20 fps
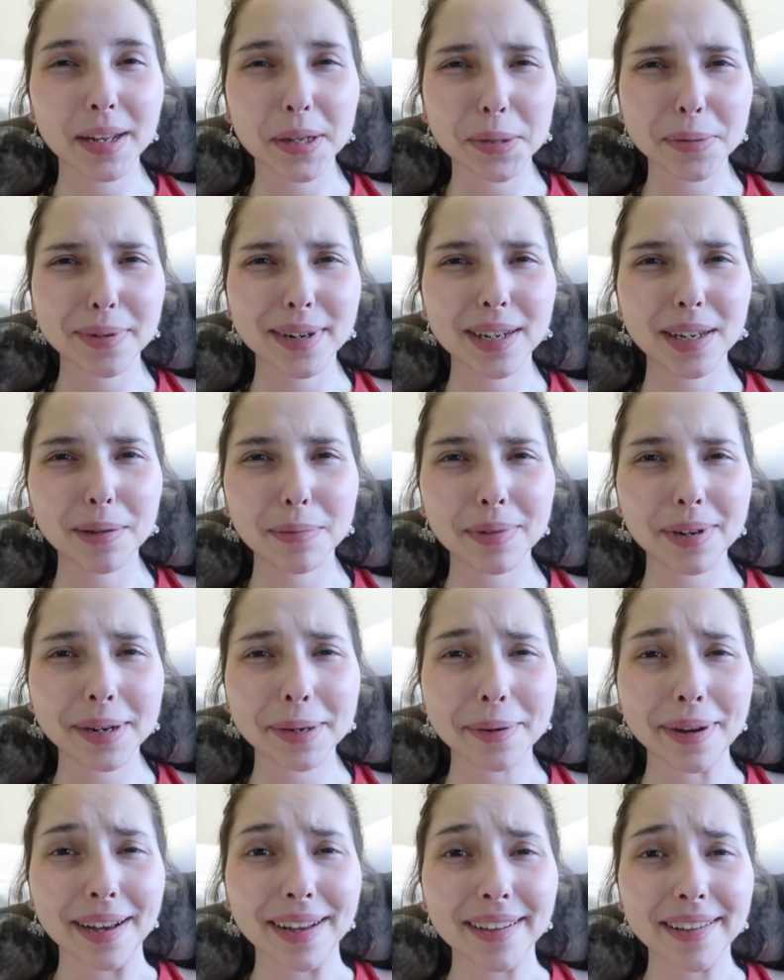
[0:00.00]
it's working
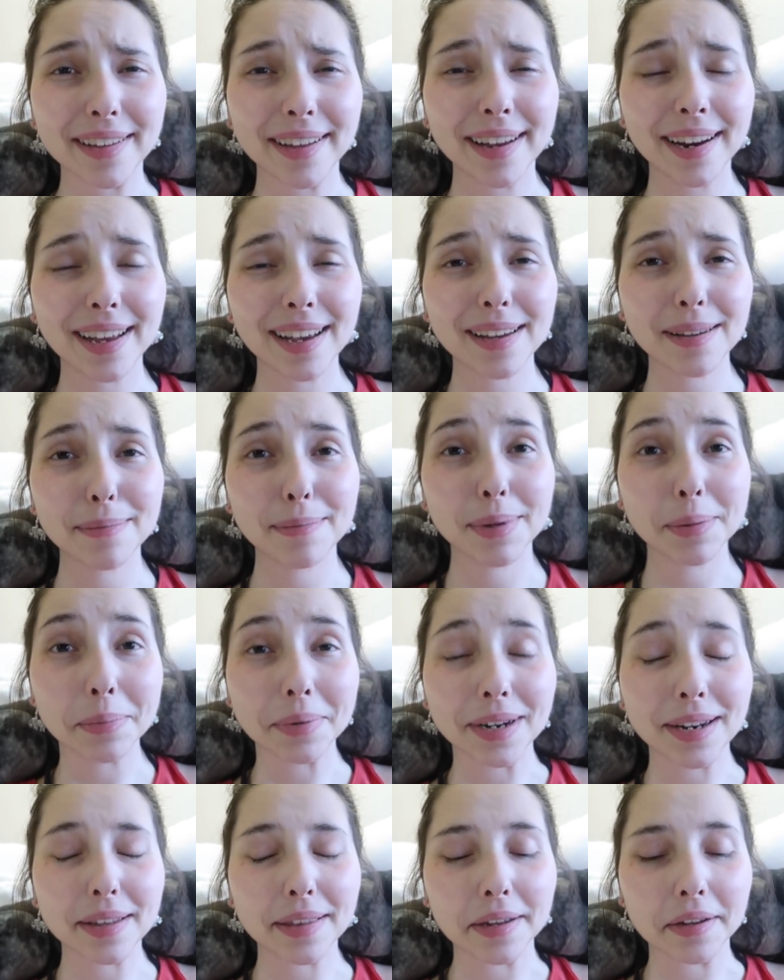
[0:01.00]
pretty well, and I can be
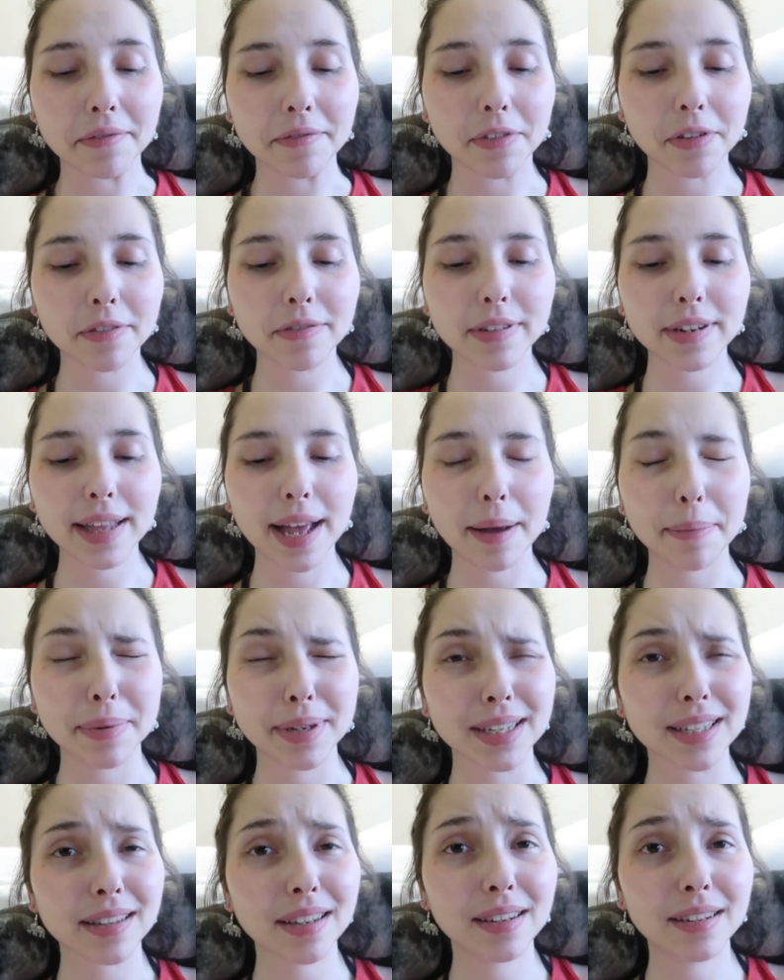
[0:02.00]
pretty thankful for that,
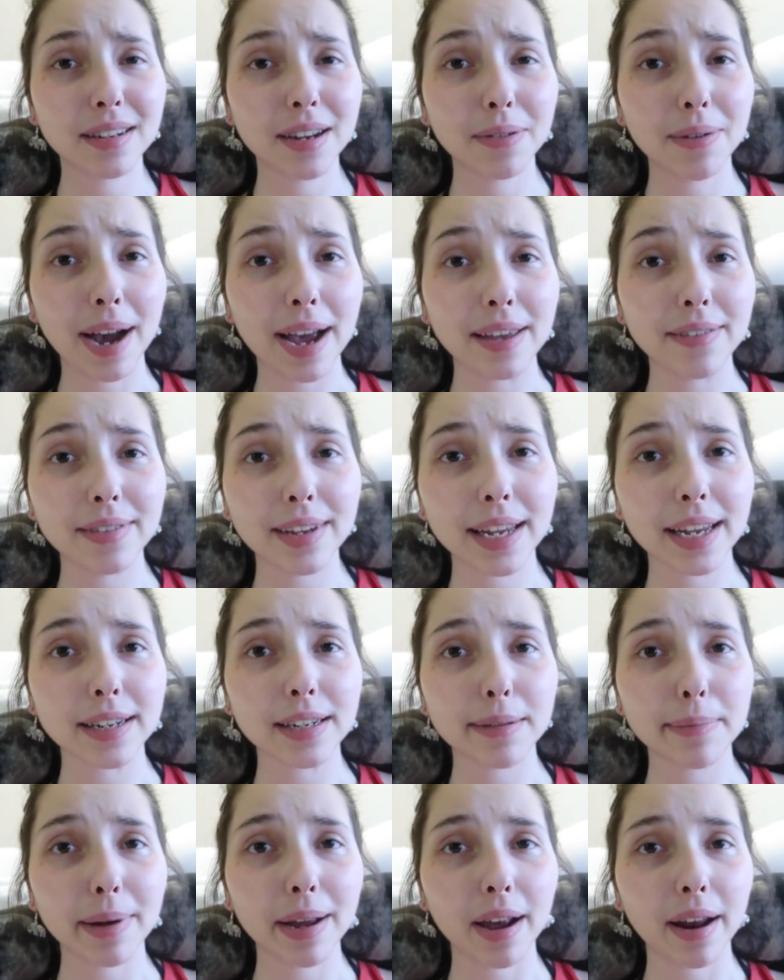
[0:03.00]
because I know I V
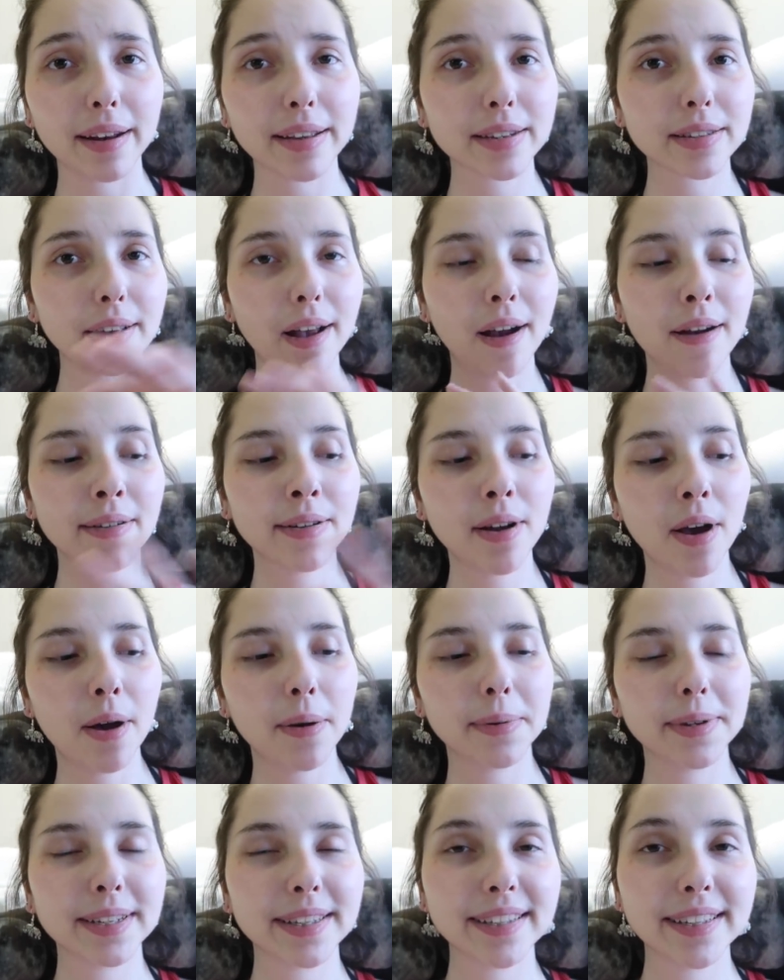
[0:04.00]
antibiotics aren't
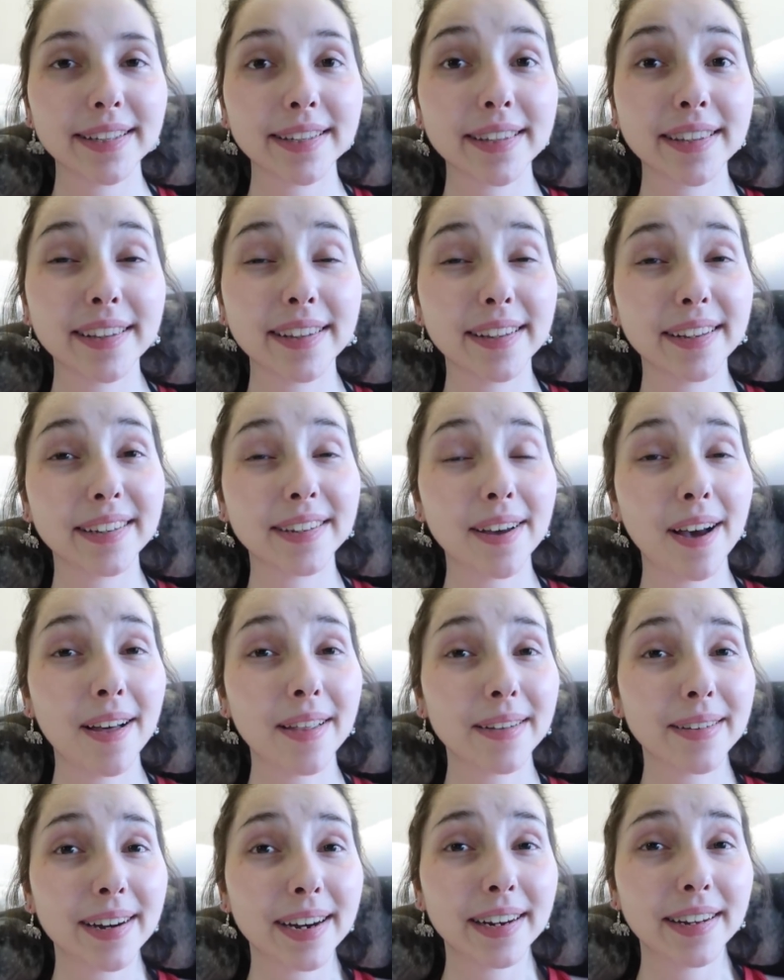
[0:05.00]
always easily
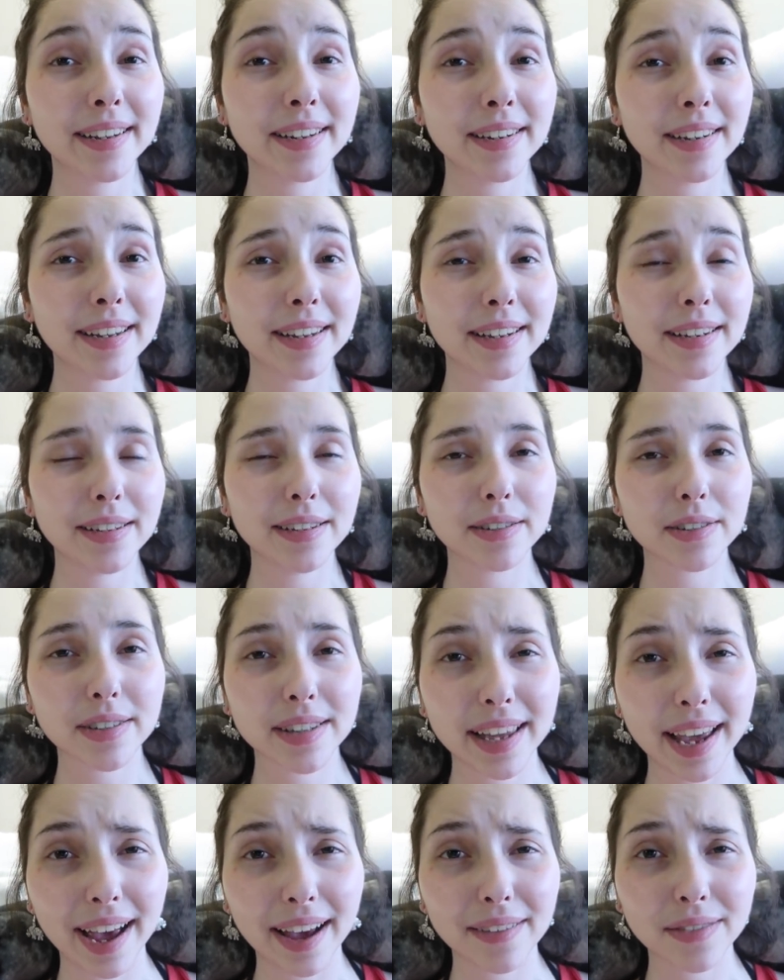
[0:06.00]
tolerated and
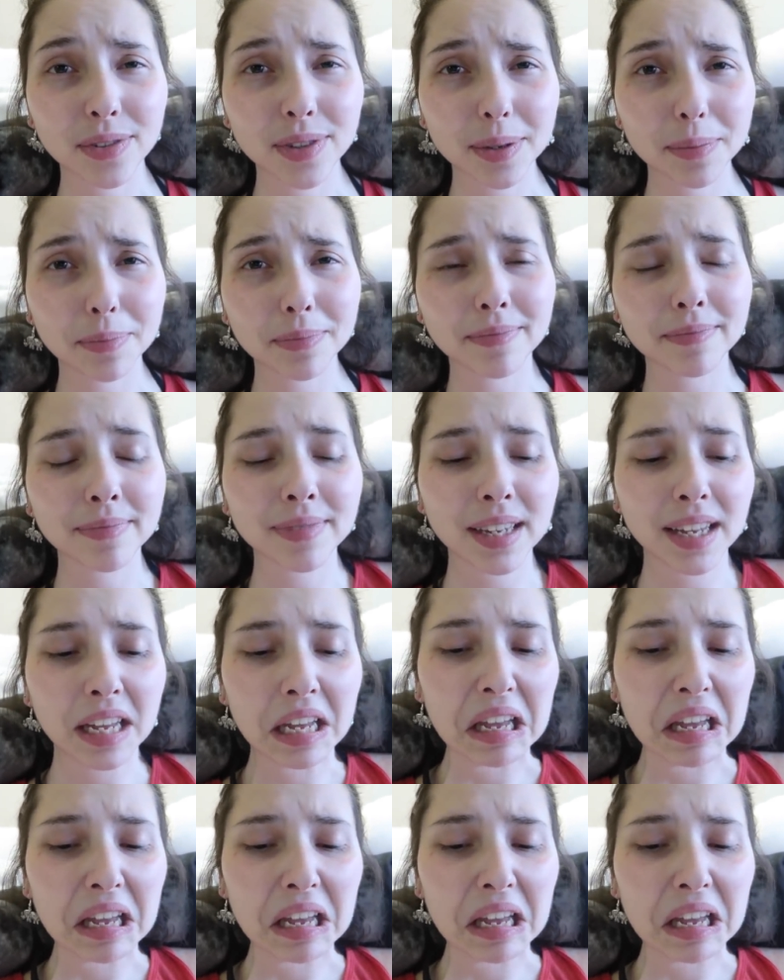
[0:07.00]
usually have some